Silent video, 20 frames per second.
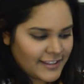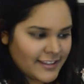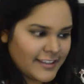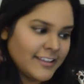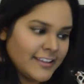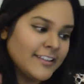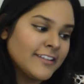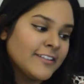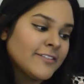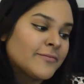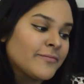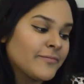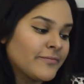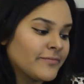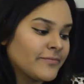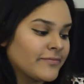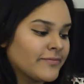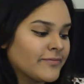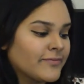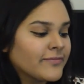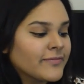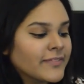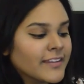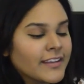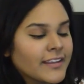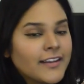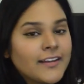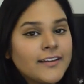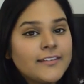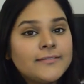
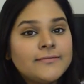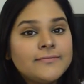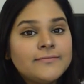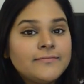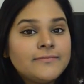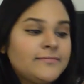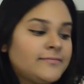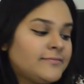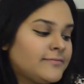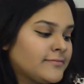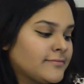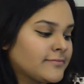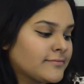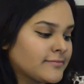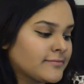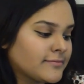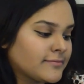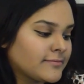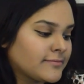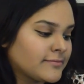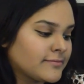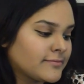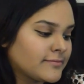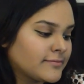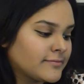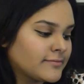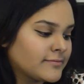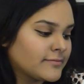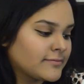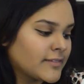
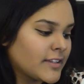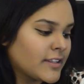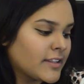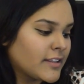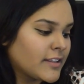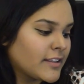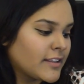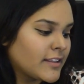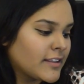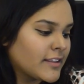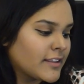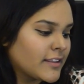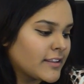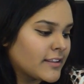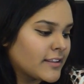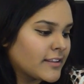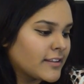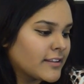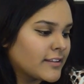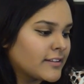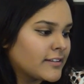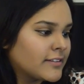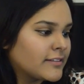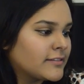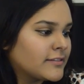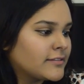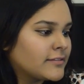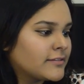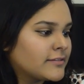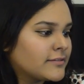
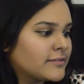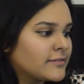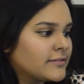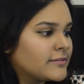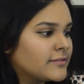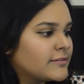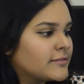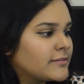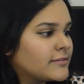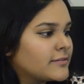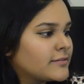No words are spoken by the person on screen.